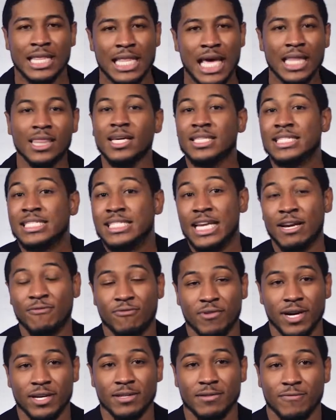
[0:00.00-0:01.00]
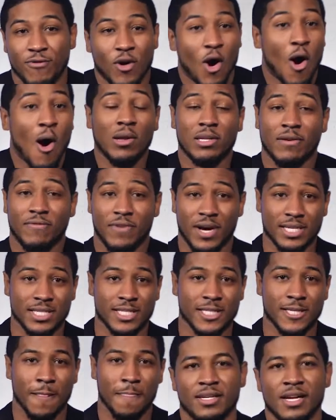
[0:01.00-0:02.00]
And that looks different for all of
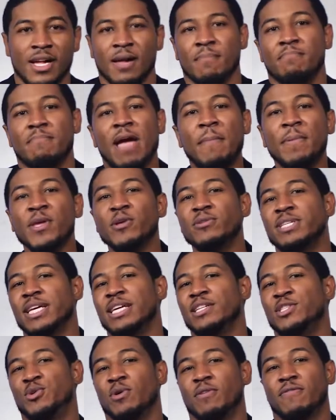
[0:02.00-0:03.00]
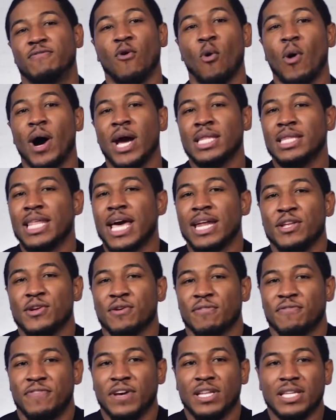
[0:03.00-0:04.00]
us. Maybe you tend to avoid letting
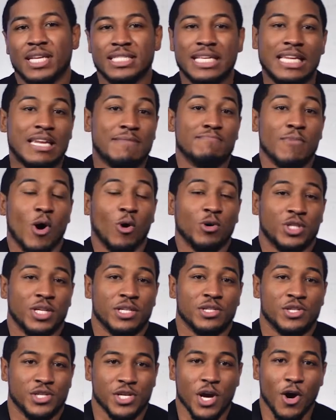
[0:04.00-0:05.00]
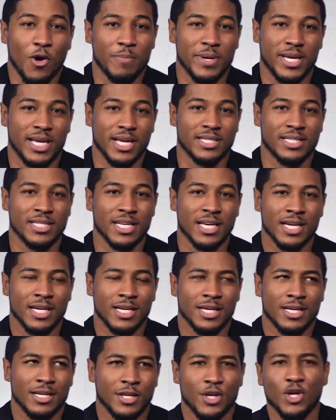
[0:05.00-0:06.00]
your feelings and emotions show because
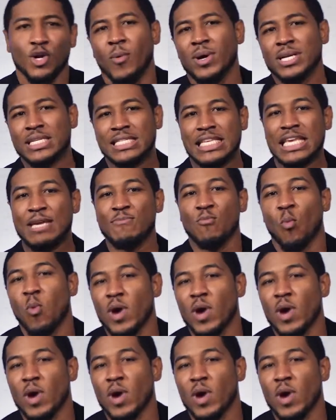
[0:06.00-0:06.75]
you don't want to seem